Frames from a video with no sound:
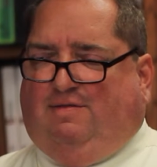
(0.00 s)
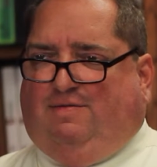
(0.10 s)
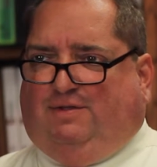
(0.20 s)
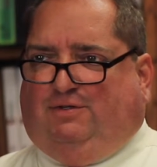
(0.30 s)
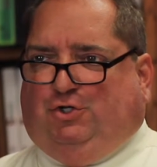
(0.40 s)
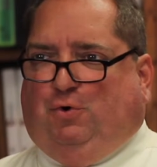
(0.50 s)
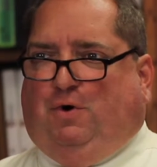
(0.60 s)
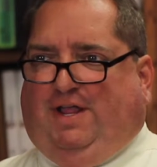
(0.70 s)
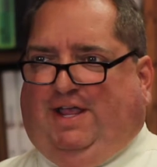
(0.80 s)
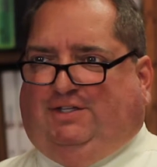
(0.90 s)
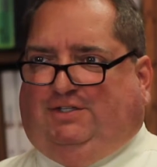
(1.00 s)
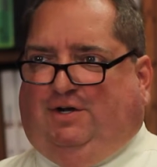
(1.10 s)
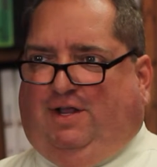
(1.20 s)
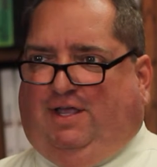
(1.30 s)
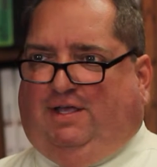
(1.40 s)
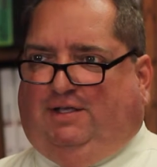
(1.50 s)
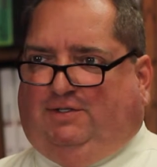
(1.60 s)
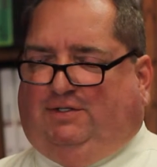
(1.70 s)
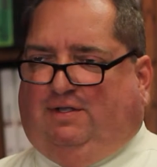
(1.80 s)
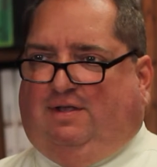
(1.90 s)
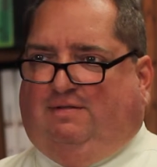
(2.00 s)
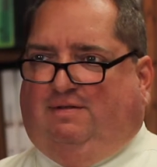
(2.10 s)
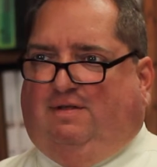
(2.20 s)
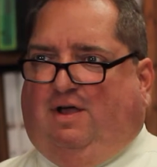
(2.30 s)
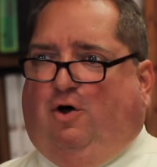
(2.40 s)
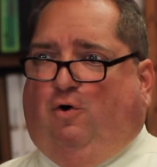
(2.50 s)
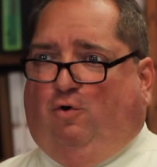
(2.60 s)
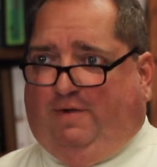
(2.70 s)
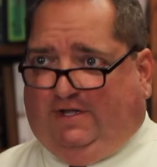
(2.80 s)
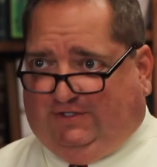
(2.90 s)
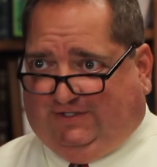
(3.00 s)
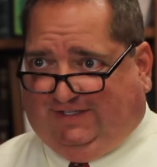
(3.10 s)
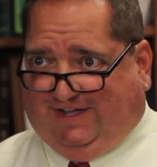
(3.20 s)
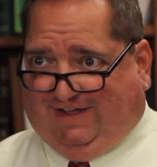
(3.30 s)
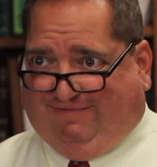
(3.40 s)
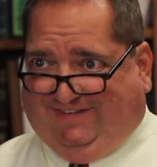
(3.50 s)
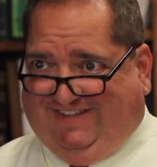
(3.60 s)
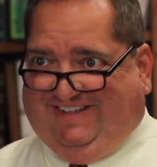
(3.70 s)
the short answer is a whole bunch of stuff.